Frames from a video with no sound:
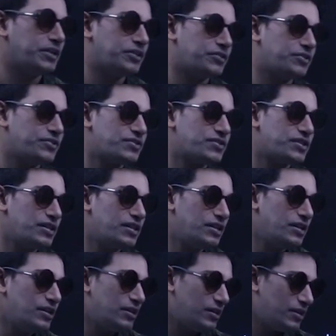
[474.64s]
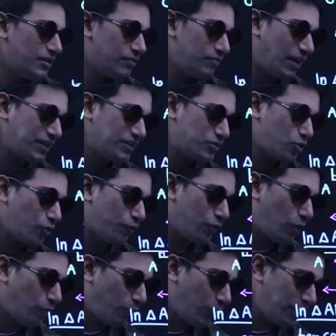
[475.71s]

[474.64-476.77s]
meters. Right? So from